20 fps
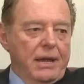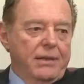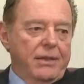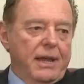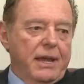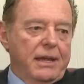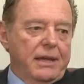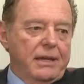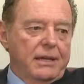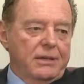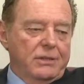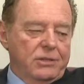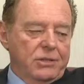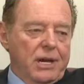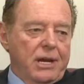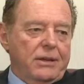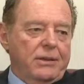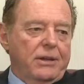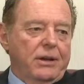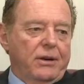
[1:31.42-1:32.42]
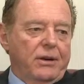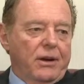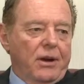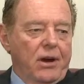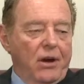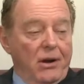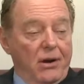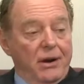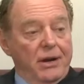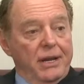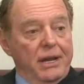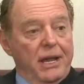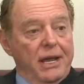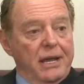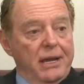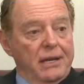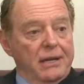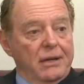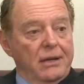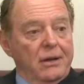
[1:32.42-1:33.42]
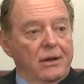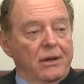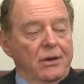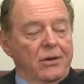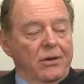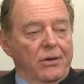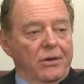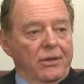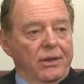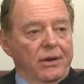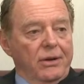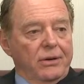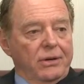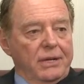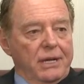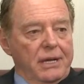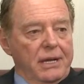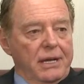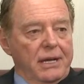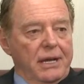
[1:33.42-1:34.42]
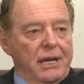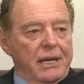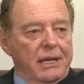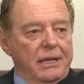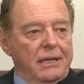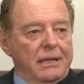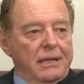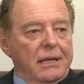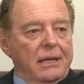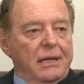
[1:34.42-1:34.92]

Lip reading: and they inject their RNA or their DNA